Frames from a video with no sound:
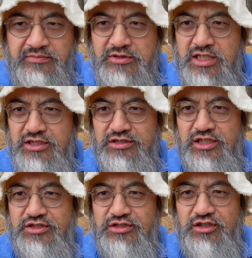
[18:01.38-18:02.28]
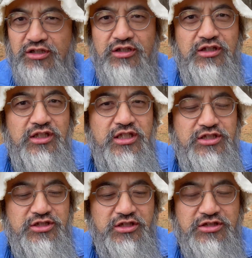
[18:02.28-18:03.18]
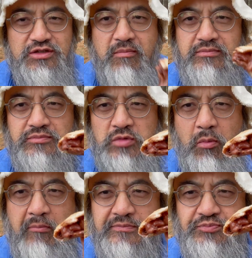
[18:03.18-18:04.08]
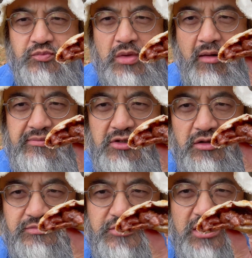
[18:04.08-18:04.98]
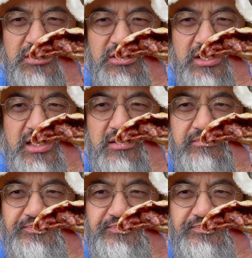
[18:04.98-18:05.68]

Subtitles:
This is delicious. Look, you can see